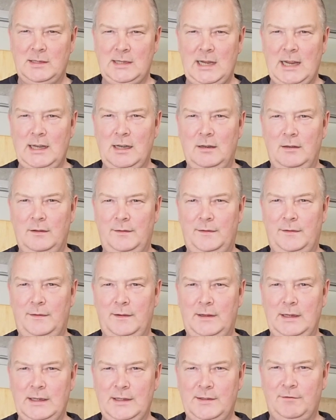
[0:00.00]
10 of
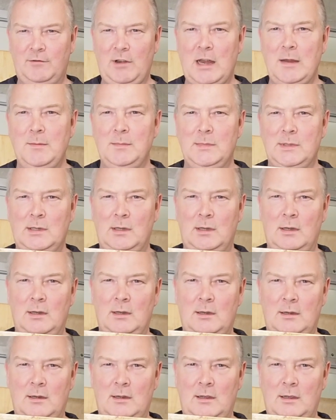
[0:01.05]
these frames
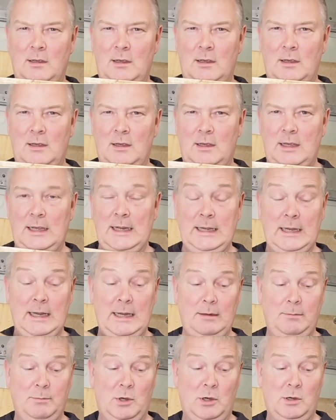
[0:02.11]
in a
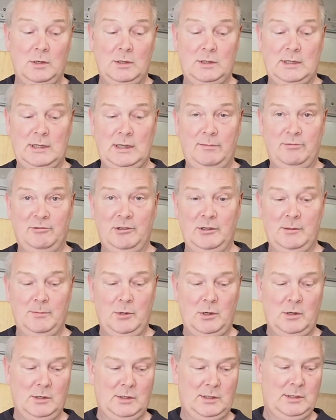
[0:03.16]
box, in a brood
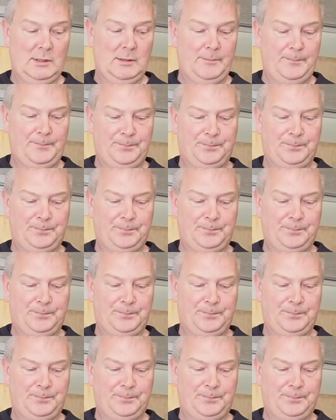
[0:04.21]
box,